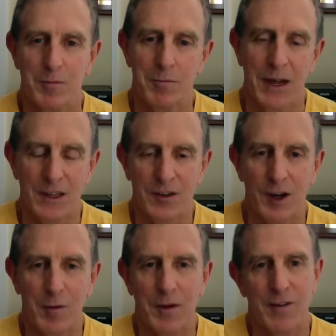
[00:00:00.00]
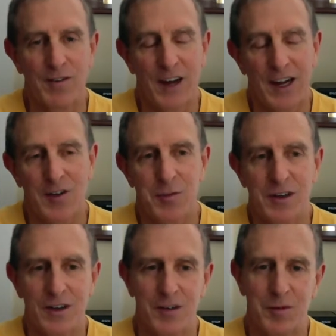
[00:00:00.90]
balance out my fats
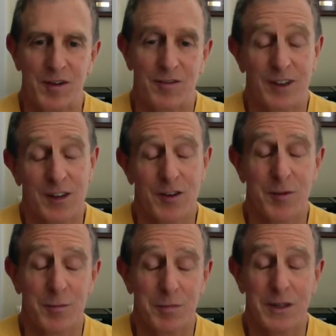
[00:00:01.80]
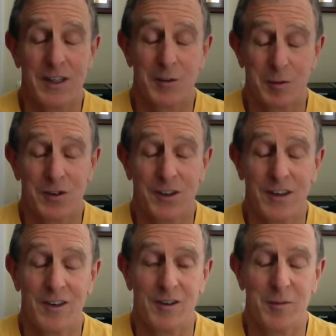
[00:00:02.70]
because that's the biggest
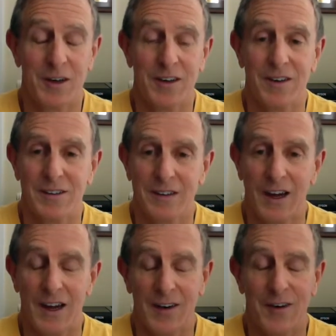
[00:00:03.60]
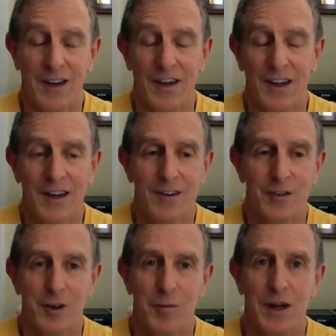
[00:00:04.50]
percentage of my diet right now.
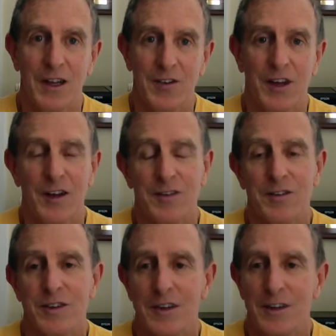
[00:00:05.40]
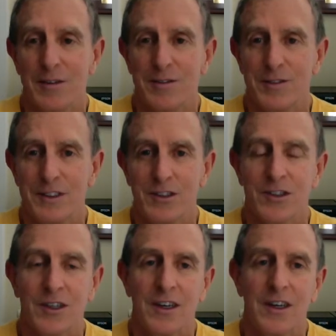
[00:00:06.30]
So balance out fish,